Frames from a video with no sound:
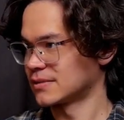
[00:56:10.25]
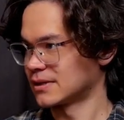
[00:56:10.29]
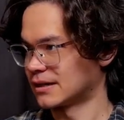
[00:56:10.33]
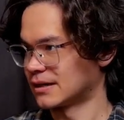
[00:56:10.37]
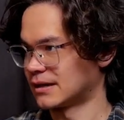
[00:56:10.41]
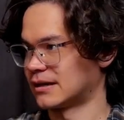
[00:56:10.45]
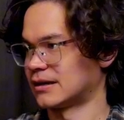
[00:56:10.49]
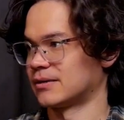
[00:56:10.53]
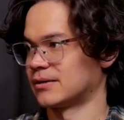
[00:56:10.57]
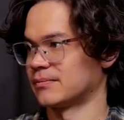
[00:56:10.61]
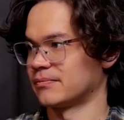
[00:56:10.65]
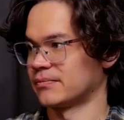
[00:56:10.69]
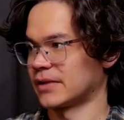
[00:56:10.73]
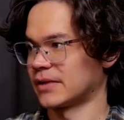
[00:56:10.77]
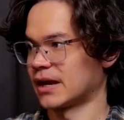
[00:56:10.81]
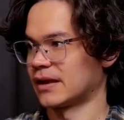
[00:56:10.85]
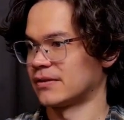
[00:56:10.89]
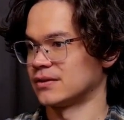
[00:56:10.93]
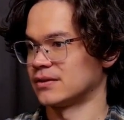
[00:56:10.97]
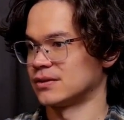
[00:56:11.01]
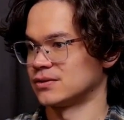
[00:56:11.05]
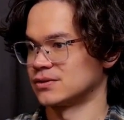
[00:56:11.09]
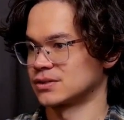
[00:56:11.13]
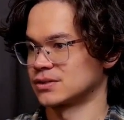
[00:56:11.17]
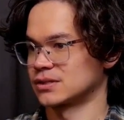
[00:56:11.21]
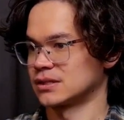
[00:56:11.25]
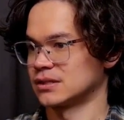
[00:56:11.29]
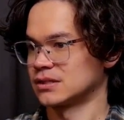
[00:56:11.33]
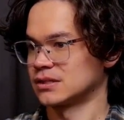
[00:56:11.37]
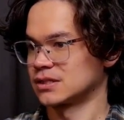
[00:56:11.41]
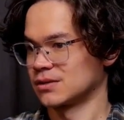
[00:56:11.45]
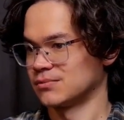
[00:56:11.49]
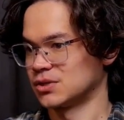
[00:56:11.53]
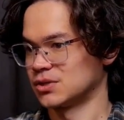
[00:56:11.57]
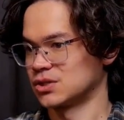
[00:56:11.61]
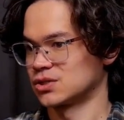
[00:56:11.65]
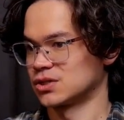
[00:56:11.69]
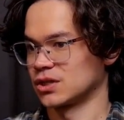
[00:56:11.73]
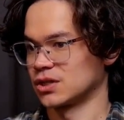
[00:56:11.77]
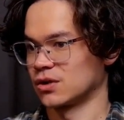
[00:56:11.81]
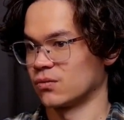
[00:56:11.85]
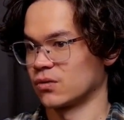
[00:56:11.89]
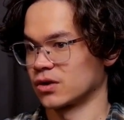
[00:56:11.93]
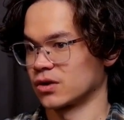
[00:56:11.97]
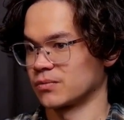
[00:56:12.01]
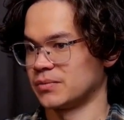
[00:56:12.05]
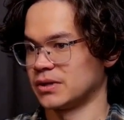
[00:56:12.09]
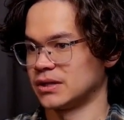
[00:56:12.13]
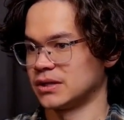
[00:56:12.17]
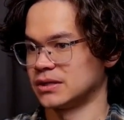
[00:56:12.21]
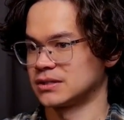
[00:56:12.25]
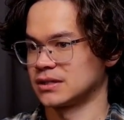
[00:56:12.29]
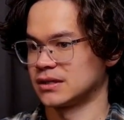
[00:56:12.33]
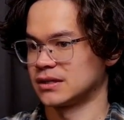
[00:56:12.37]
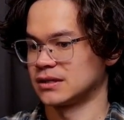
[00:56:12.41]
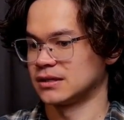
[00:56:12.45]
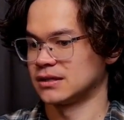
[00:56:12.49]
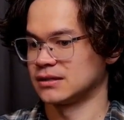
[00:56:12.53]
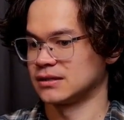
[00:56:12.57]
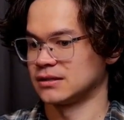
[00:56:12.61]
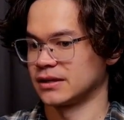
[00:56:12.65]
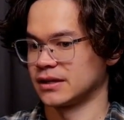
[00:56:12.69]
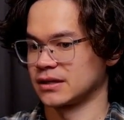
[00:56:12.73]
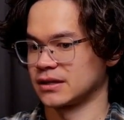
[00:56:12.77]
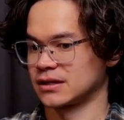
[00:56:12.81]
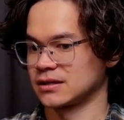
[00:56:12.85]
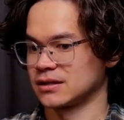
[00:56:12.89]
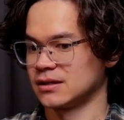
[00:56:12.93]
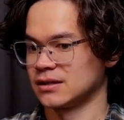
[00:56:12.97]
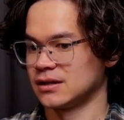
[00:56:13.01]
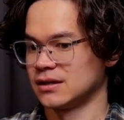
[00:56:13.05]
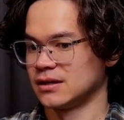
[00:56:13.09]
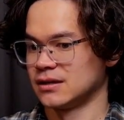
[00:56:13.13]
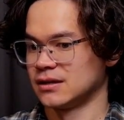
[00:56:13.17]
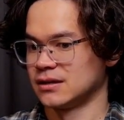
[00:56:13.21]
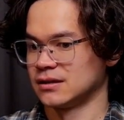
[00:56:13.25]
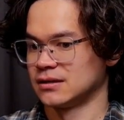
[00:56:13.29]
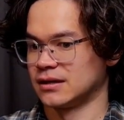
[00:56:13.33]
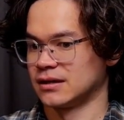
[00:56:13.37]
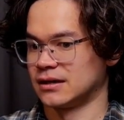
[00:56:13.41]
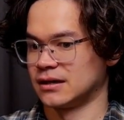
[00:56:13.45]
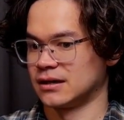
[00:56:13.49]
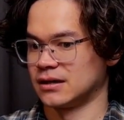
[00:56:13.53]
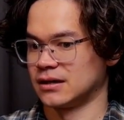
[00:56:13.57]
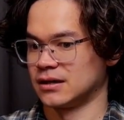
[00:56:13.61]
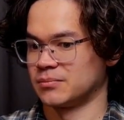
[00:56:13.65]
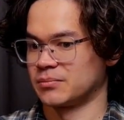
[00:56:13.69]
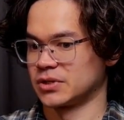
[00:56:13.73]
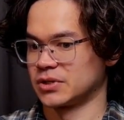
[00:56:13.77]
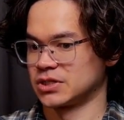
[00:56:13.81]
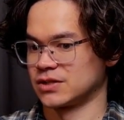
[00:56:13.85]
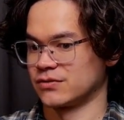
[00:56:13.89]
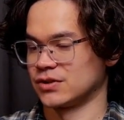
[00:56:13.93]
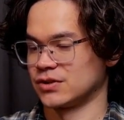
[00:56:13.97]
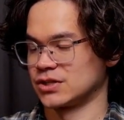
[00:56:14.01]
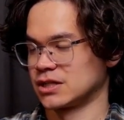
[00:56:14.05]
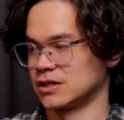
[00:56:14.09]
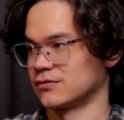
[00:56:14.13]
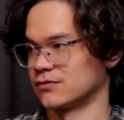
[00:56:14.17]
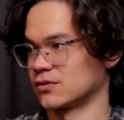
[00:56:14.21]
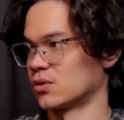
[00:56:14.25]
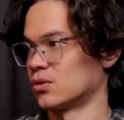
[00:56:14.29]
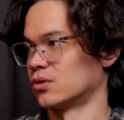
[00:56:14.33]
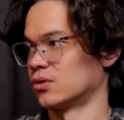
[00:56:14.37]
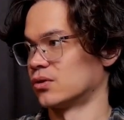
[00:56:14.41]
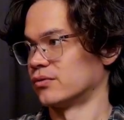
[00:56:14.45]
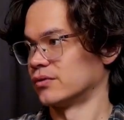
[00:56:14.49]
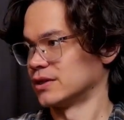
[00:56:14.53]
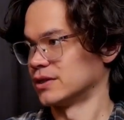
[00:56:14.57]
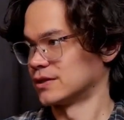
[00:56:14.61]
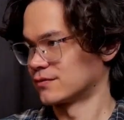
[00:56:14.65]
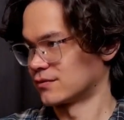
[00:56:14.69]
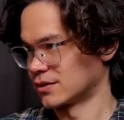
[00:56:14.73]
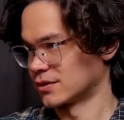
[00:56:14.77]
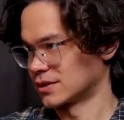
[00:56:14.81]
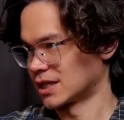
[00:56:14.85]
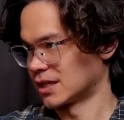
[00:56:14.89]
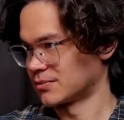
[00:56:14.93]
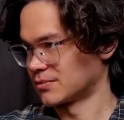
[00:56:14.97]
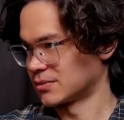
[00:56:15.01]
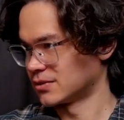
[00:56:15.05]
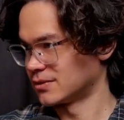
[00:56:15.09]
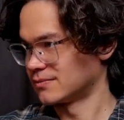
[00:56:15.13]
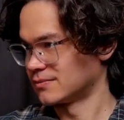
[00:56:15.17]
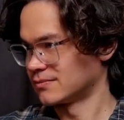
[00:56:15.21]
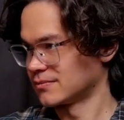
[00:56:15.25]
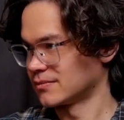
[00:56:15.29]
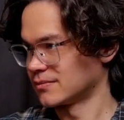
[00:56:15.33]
and there's some interesting work being done in preservation of coral reefs, for example.